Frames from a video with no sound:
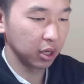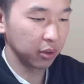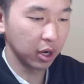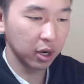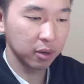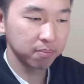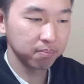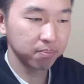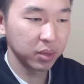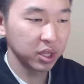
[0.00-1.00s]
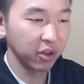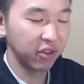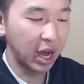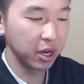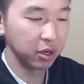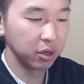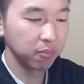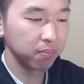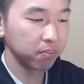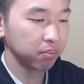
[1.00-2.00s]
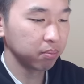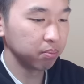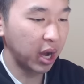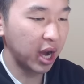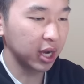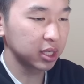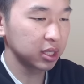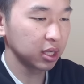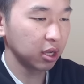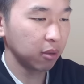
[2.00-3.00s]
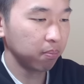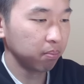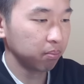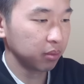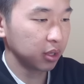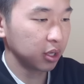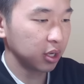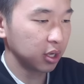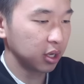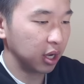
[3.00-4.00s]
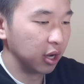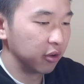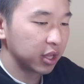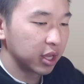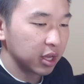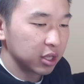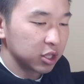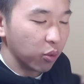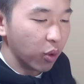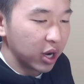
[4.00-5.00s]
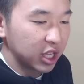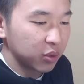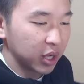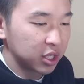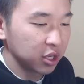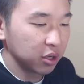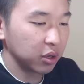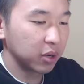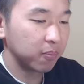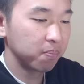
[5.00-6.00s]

Here we are. The final box of 2022